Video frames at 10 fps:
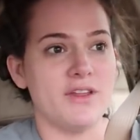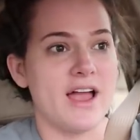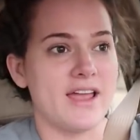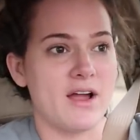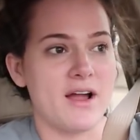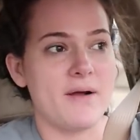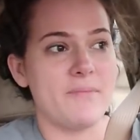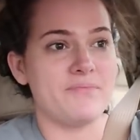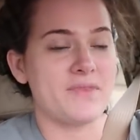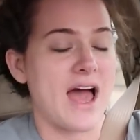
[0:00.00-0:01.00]
Like,
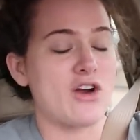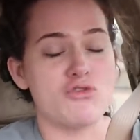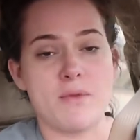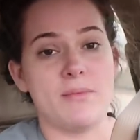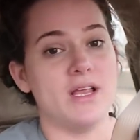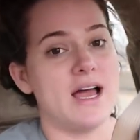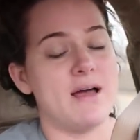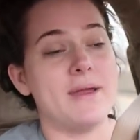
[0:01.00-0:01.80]
I don't remember a lot.